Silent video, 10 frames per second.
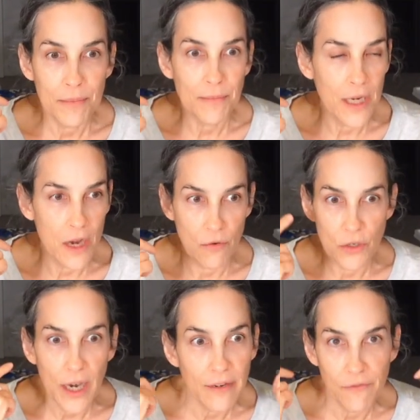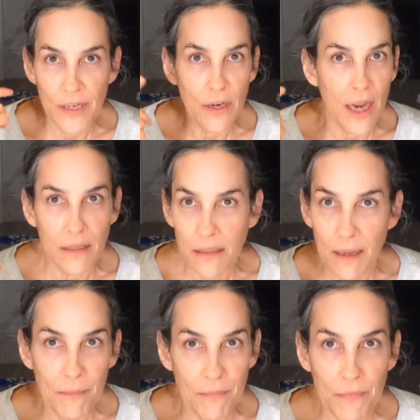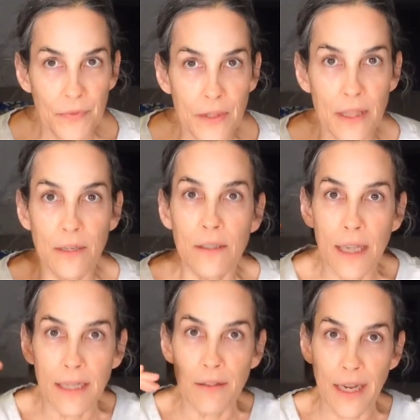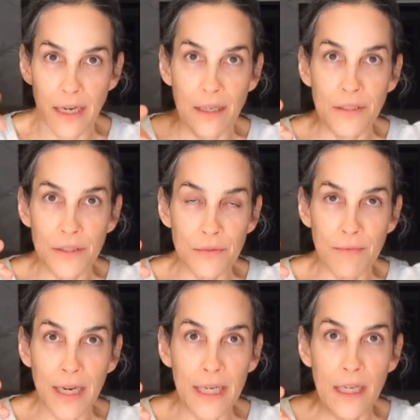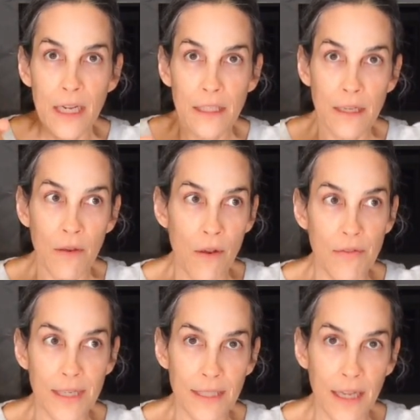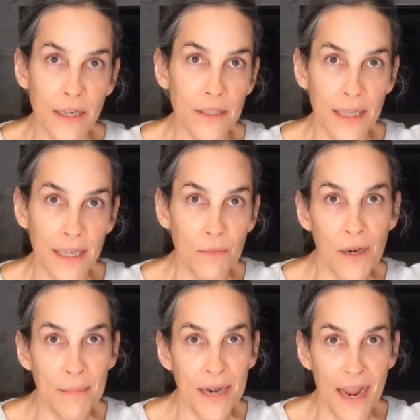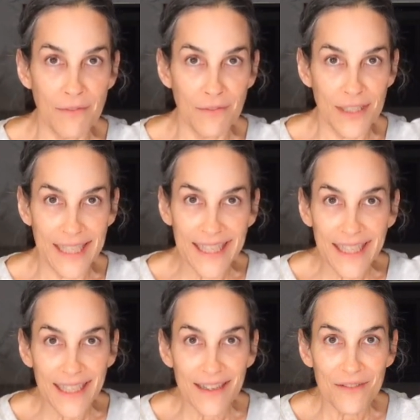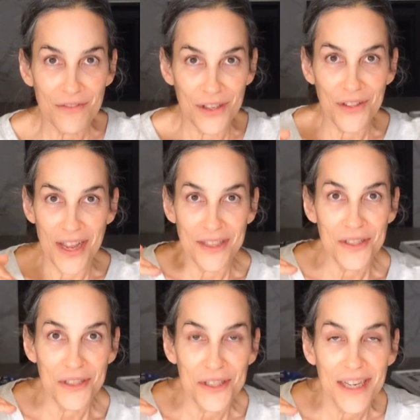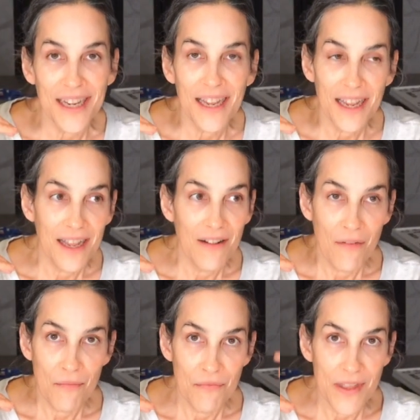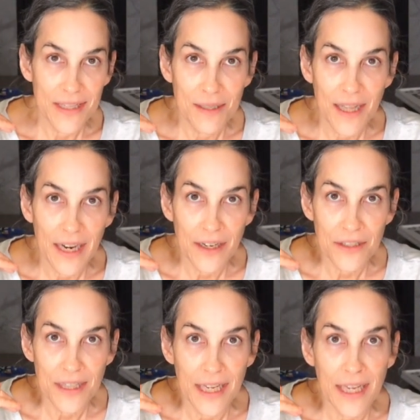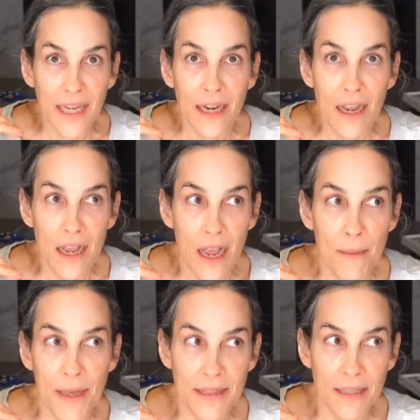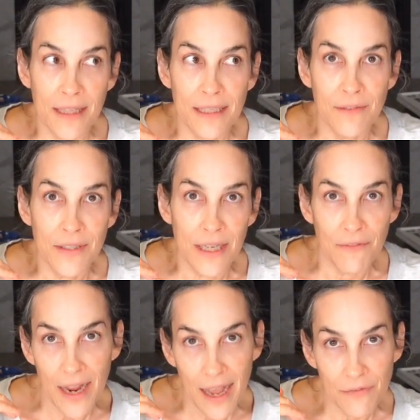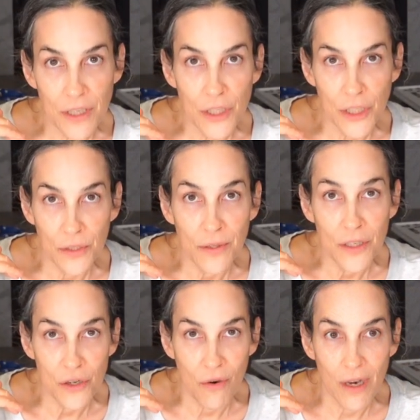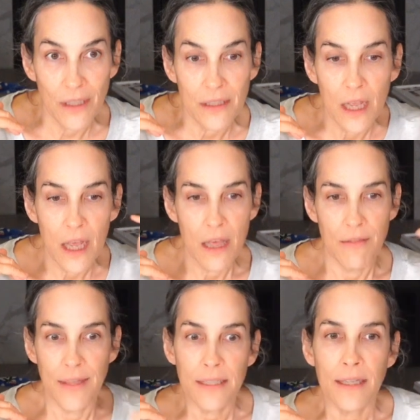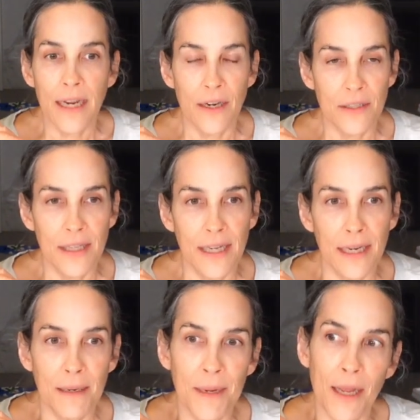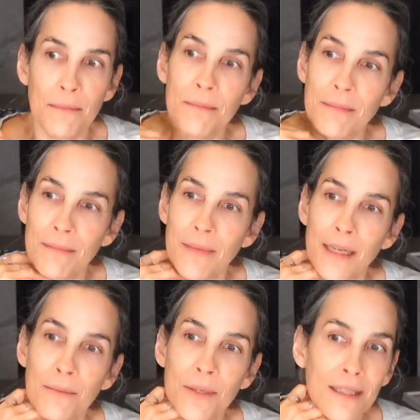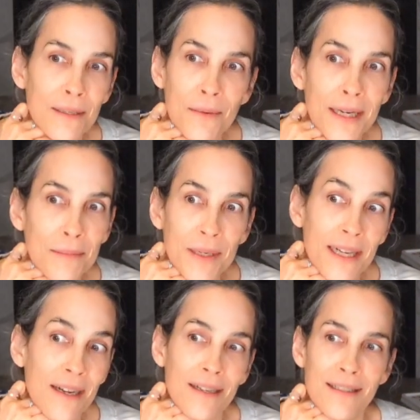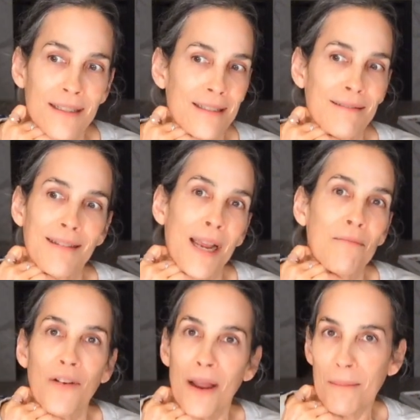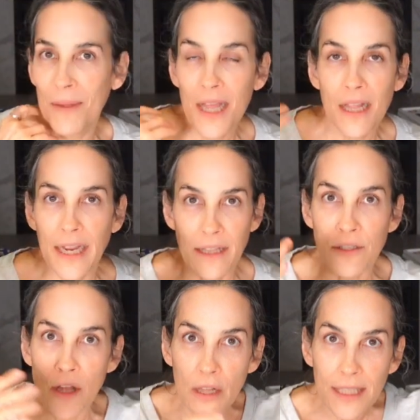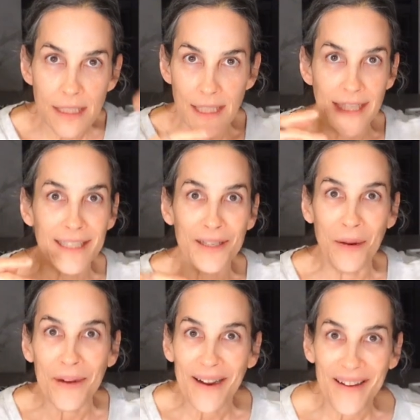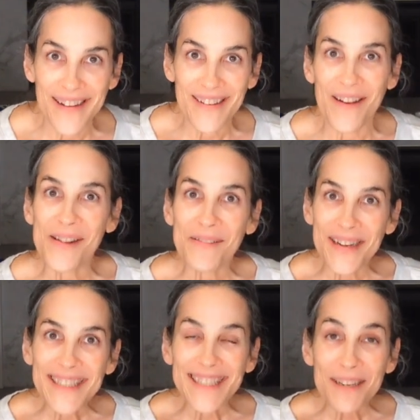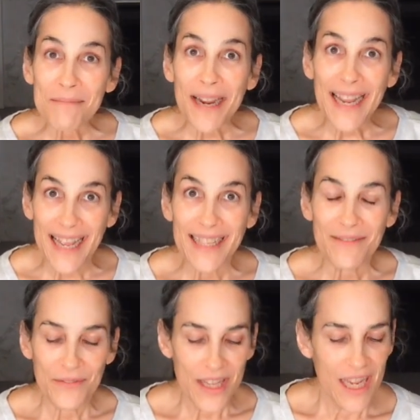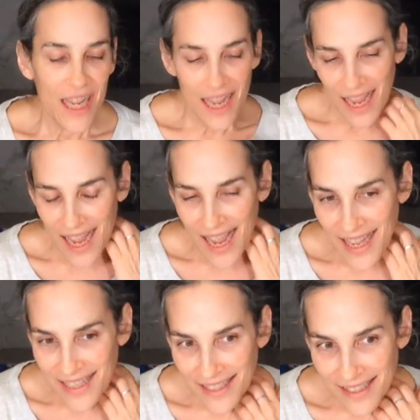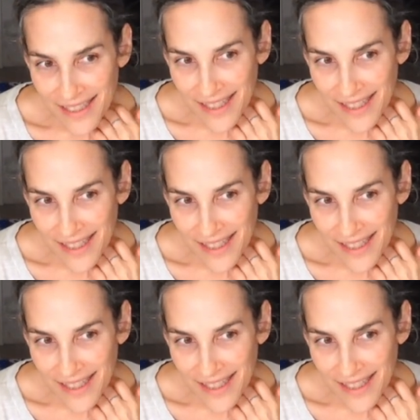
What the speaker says: you know, trying to figure out there's like layers, right? So this layer is thinking what I'm gonna have to eat for lunch. This layer is thinking about the list of stuff I have to do, the chores. This layer is thinking about, I wonder where peacocks came from. Like, there's all these things going on all at once in my head. And